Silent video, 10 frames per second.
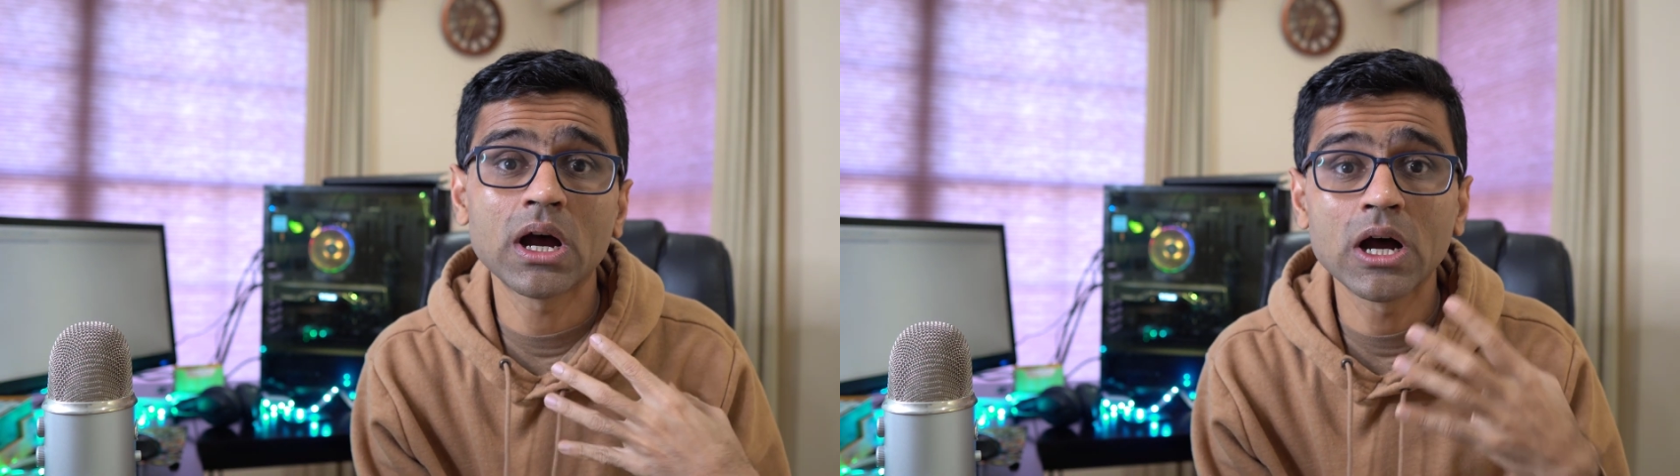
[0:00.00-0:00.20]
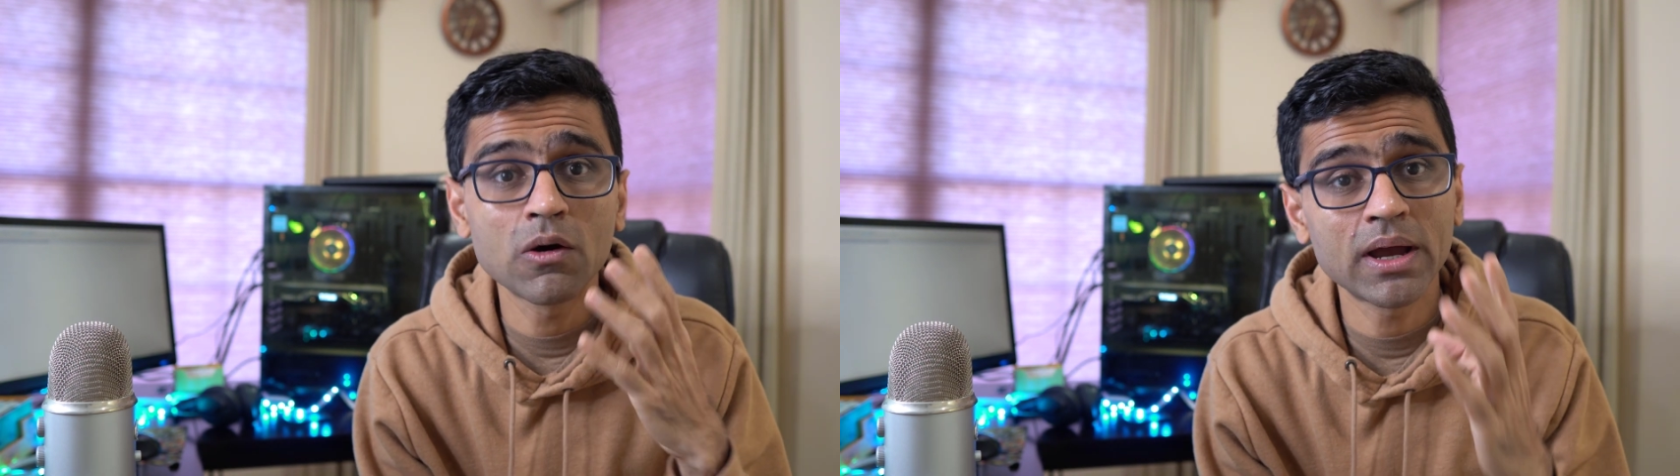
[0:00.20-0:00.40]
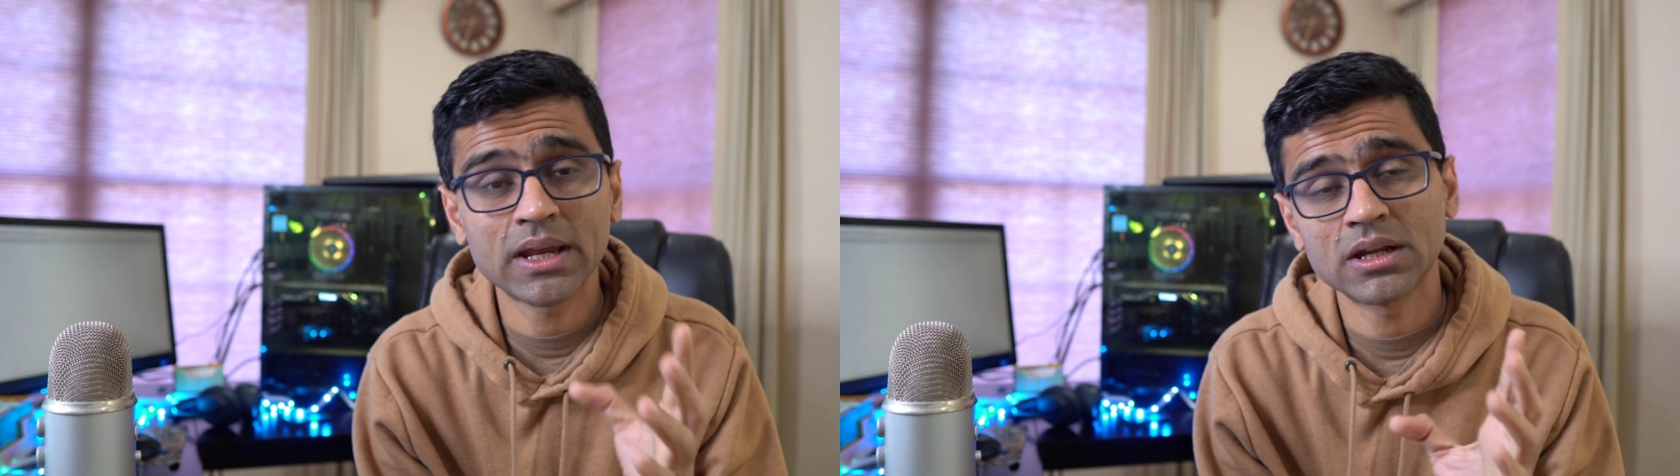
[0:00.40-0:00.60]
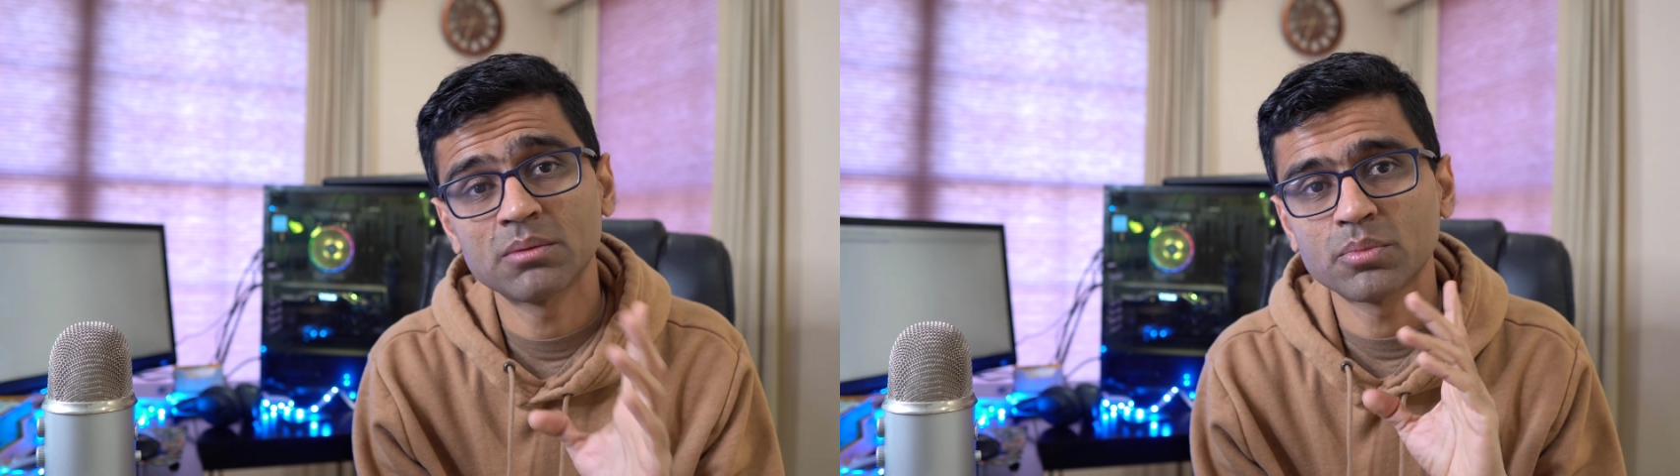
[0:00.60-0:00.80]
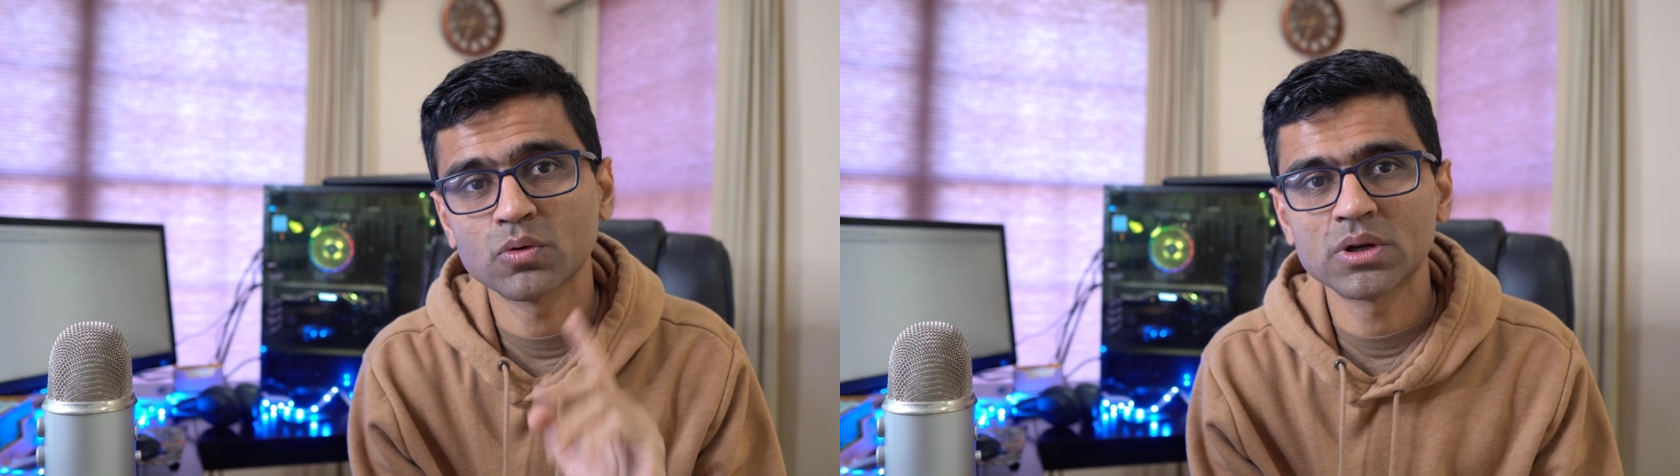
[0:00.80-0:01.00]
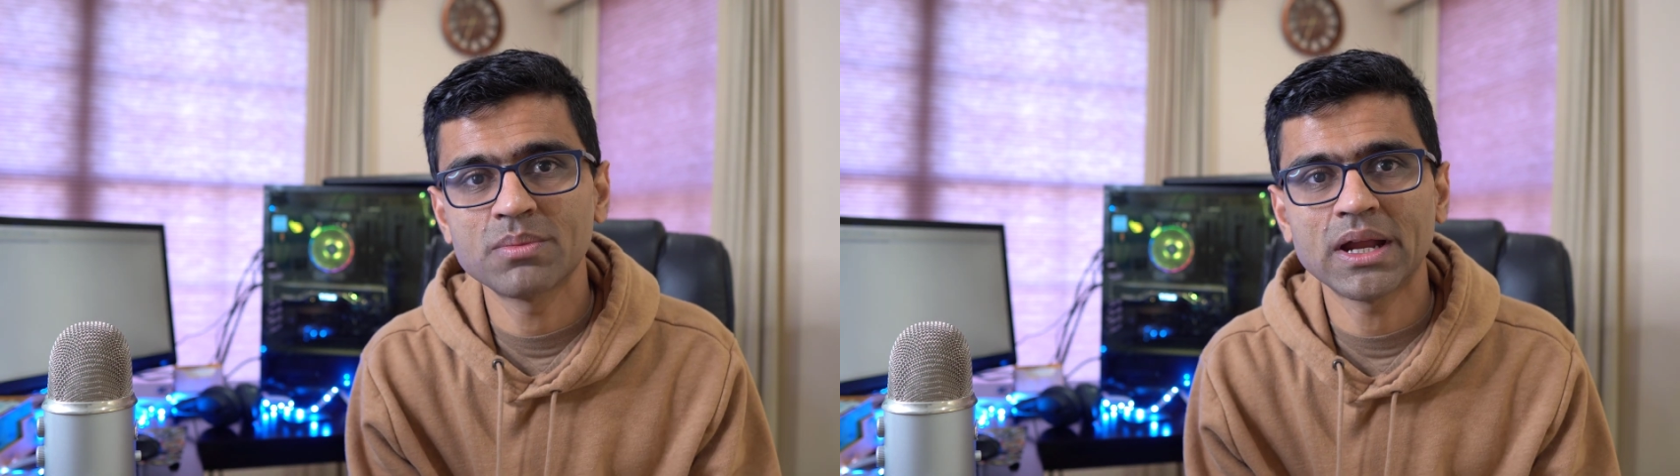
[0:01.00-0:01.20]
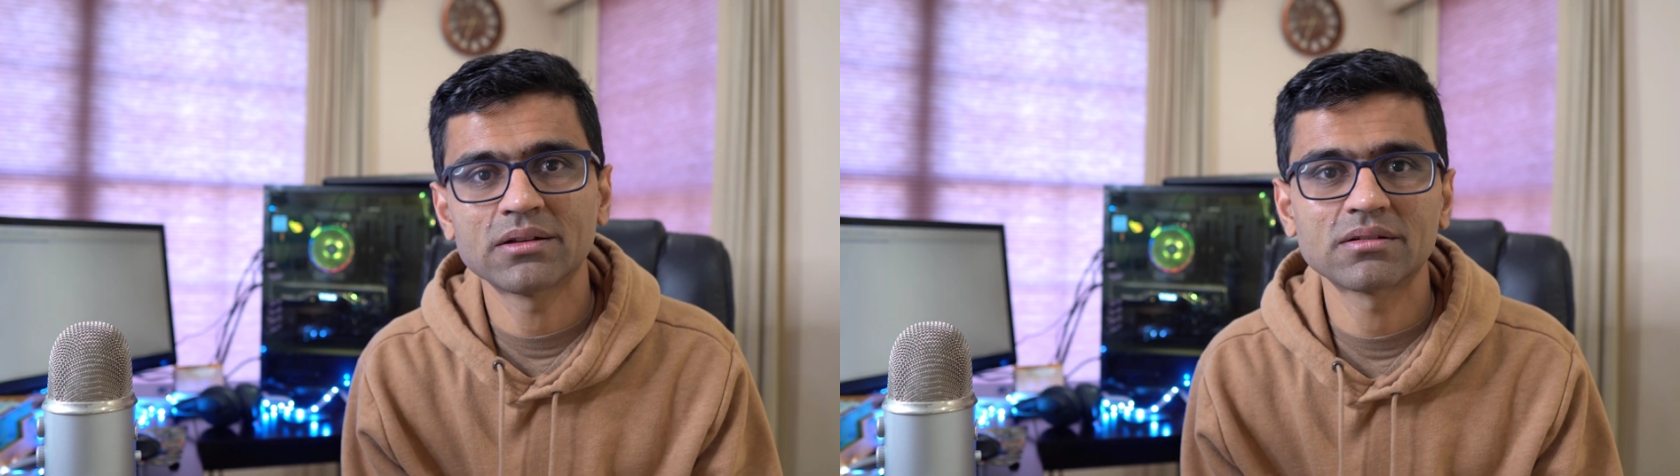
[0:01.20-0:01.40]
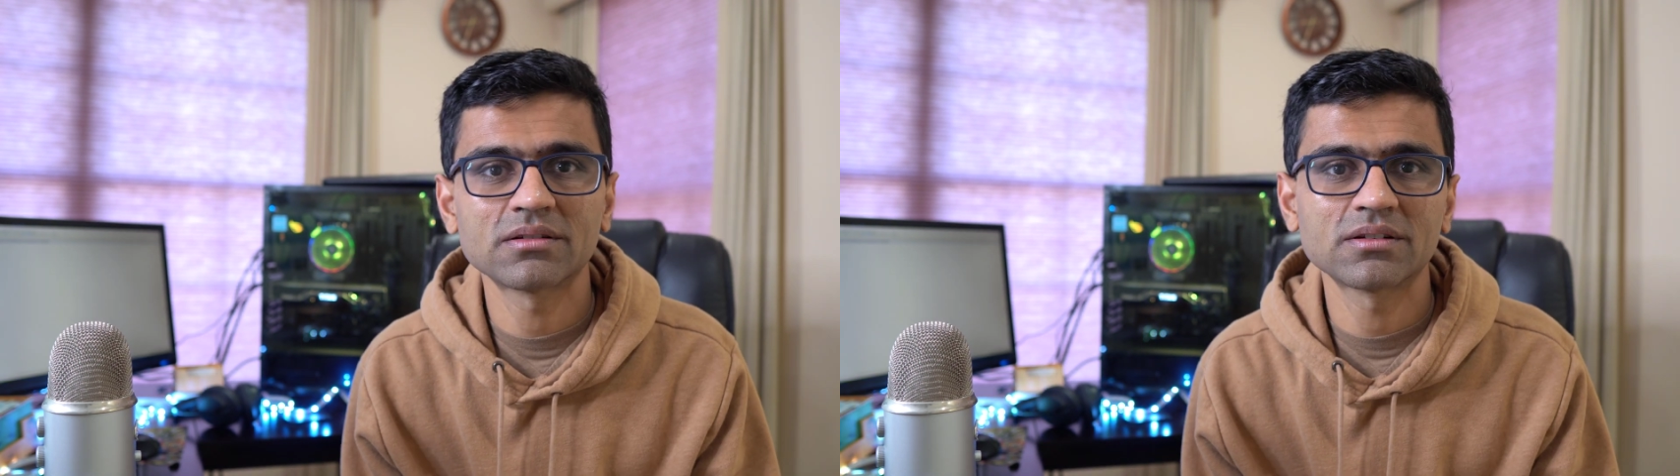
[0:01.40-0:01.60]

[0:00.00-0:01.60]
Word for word: how i can improve it better